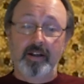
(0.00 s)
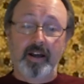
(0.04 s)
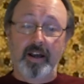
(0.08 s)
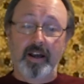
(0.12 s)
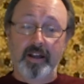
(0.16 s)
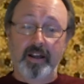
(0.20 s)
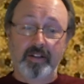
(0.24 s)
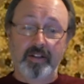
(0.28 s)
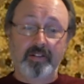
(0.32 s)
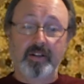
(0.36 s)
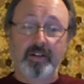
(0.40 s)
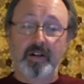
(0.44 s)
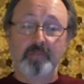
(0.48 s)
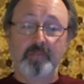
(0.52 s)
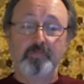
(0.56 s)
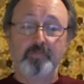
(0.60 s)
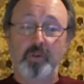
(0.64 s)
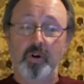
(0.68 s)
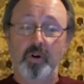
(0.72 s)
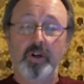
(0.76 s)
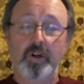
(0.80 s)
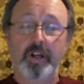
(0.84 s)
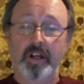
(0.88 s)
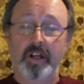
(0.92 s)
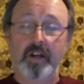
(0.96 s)
I ended up
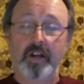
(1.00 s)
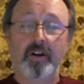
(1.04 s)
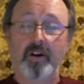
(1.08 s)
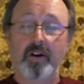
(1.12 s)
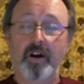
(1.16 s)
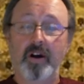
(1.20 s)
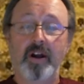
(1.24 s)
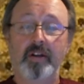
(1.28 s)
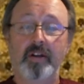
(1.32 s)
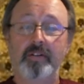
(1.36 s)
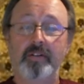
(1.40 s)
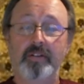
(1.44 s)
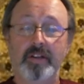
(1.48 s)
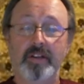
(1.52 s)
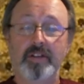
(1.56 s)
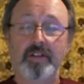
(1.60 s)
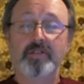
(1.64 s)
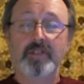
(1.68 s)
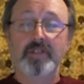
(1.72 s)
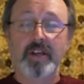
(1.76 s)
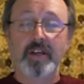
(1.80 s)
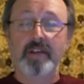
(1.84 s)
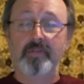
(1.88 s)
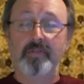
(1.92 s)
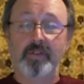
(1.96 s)
putting it on
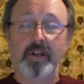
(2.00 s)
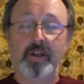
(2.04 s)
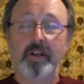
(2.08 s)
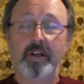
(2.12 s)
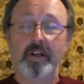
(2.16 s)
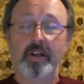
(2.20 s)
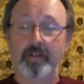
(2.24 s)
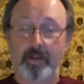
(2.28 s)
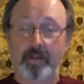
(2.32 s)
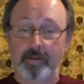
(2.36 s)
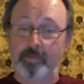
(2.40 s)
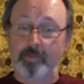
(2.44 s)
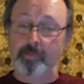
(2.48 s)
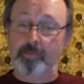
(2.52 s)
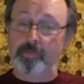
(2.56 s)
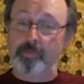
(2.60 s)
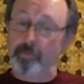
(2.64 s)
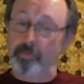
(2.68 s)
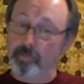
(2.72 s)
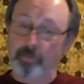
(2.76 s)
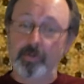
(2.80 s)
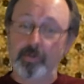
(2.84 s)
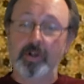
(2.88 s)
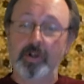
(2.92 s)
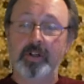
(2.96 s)
this evening, and
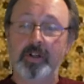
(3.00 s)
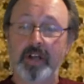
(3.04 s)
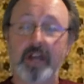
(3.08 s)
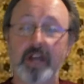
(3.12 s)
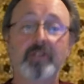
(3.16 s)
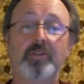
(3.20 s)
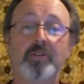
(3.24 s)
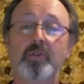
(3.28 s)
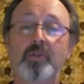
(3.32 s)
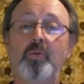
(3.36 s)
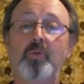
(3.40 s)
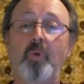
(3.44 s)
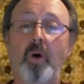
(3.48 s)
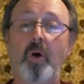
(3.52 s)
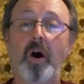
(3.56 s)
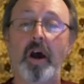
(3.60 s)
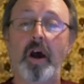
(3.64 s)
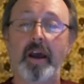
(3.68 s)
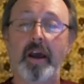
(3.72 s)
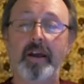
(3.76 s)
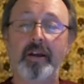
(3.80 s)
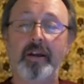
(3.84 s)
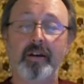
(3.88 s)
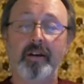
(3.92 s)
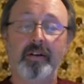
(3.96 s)
we'll get to
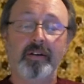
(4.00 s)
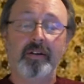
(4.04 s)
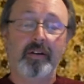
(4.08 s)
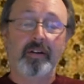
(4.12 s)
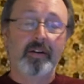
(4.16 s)
why.